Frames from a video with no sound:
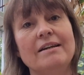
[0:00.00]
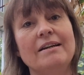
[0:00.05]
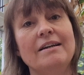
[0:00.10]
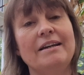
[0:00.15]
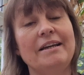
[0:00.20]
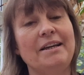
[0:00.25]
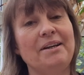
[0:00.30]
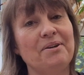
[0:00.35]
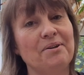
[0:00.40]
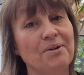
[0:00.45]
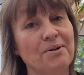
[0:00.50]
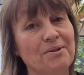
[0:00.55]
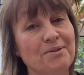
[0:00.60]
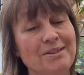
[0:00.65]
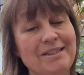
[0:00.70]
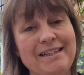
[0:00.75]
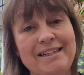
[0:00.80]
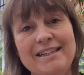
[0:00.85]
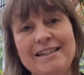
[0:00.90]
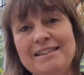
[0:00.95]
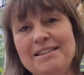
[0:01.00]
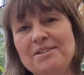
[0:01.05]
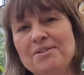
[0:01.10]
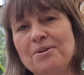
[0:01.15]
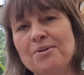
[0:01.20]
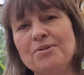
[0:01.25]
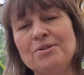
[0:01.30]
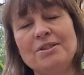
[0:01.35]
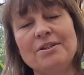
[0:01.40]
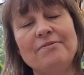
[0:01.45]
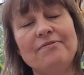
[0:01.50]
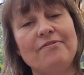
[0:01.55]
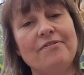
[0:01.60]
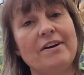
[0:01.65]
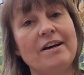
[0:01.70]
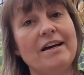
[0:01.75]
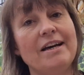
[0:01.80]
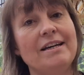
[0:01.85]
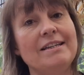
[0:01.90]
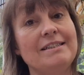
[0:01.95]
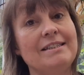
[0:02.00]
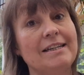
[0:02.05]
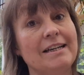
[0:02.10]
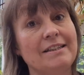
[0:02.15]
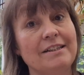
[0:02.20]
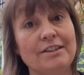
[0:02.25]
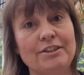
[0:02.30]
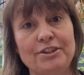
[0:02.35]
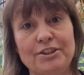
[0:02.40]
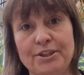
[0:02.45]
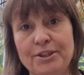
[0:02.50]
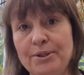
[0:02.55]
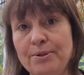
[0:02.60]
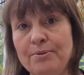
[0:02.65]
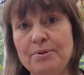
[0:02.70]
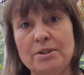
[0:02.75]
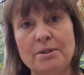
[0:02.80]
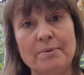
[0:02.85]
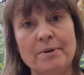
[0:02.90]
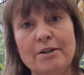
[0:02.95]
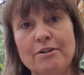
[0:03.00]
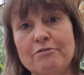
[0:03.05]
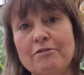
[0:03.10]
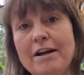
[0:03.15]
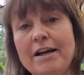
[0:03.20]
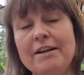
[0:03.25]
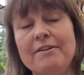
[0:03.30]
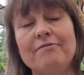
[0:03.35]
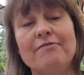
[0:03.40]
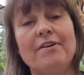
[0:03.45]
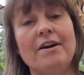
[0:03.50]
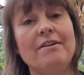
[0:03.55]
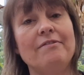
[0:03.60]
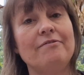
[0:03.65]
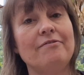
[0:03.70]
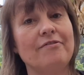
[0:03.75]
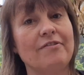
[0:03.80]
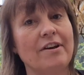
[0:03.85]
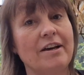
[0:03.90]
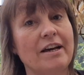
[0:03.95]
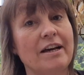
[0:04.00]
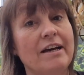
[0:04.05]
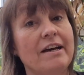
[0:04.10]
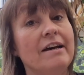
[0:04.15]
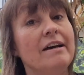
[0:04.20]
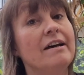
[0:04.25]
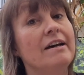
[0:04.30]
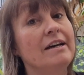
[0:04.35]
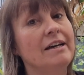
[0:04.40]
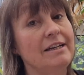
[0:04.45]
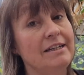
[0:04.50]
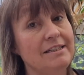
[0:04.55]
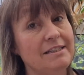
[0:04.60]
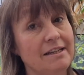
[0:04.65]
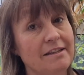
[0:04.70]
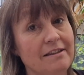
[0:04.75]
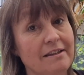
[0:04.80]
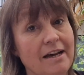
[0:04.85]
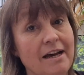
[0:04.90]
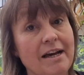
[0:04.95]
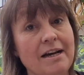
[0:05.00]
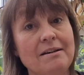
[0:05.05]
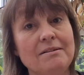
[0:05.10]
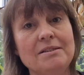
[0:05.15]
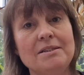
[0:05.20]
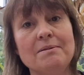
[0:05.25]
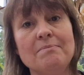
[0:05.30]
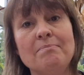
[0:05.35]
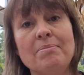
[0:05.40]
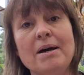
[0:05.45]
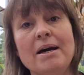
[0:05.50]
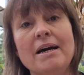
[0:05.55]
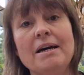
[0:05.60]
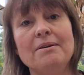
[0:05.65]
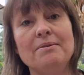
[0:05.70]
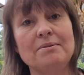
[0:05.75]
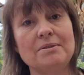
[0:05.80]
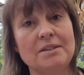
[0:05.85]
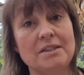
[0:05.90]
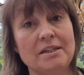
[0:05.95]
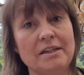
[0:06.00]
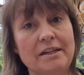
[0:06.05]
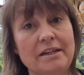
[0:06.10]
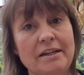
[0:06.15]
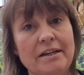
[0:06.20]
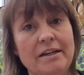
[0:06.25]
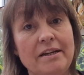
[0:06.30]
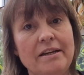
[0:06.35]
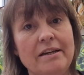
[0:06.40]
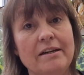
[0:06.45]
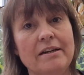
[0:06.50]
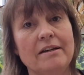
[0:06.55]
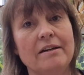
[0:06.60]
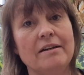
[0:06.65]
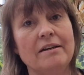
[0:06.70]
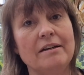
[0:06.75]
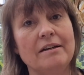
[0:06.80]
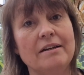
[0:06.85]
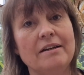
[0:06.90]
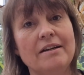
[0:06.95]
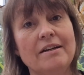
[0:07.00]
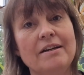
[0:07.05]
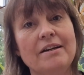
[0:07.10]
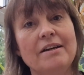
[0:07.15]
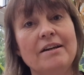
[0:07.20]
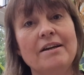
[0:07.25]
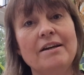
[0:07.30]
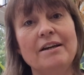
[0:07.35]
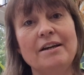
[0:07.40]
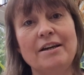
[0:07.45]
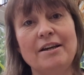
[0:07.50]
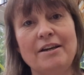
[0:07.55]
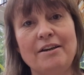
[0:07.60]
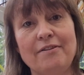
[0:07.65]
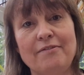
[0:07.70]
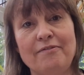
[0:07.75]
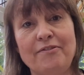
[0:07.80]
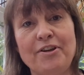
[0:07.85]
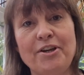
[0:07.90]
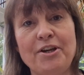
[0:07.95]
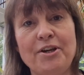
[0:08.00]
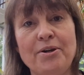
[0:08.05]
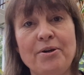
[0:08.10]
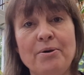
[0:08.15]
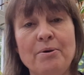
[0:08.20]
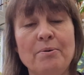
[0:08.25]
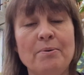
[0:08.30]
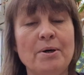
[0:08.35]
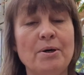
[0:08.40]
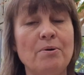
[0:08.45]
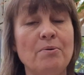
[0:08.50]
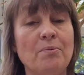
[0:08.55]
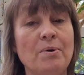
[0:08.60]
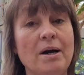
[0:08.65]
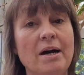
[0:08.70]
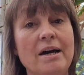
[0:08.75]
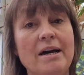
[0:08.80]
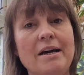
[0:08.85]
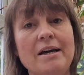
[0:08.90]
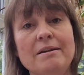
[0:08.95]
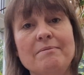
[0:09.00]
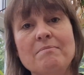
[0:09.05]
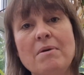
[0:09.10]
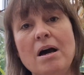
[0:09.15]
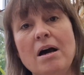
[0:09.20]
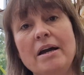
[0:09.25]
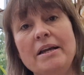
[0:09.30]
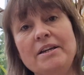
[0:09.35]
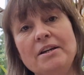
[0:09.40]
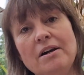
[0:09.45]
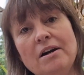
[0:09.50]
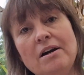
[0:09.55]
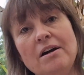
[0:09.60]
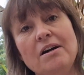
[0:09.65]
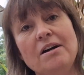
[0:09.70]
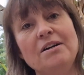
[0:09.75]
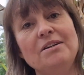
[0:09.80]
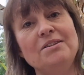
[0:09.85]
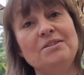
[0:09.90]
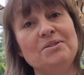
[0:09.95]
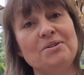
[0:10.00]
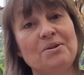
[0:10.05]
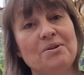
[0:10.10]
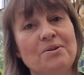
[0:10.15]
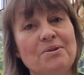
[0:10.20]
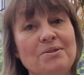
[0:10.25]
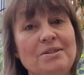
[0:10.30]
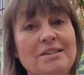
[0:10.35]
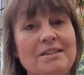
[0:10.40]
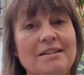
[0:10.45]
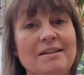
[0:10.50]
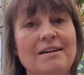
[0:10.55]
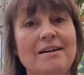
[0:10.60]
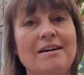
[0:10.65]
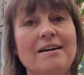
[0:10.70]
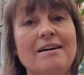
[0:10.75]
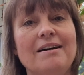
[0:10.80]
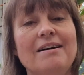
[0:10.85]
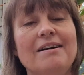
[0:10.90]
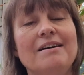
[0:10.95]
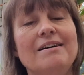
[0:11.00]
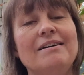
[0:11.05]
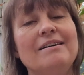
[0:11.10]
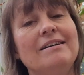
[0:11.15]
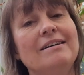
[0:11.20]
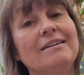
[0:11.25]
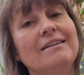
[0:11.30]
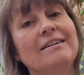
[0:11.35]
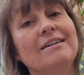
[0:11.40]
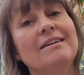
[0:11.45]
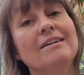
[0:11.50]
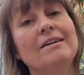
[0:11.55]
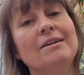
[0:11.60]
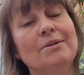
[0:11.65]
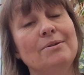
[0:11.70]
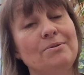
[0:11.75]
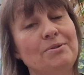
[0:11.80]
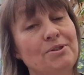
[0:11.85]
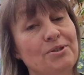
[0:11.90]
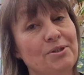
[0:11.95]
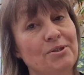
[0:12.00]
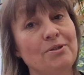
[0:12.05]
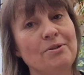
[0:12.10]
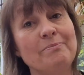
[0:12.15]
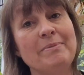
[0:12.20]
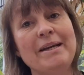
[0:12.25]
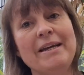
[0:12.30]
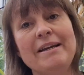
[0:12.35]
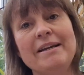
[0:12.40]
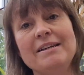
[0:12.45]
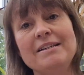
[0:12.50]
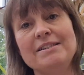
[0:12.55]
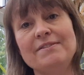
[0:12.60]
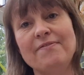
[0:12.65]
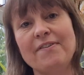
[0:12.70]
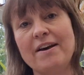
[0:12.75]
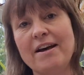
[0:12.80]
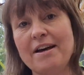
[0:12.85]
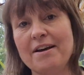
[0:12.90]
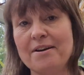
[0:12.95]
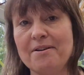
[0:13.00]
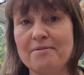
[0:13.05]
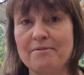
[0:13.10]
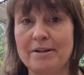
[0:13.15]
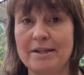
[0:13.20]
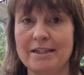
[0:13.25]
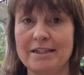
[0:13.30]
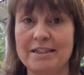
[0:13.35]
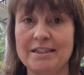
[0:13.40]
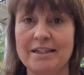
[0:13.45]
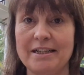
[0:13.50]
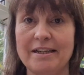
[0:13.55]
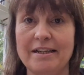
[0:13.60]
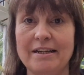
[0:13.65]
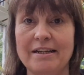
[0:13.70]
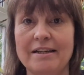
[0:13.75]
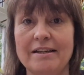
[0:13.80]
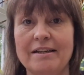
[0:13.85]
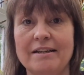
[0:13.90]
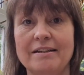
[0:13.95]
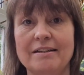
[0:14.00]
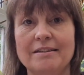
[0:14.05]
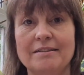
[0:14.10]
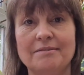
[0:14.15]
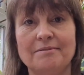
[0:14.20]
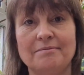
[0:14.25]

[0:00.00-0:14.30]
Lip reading: He courted his daughter fair, said the Duke to a great fanfare, "Is £1,000 a year. If you will wed my young daughter, who to me is very dear."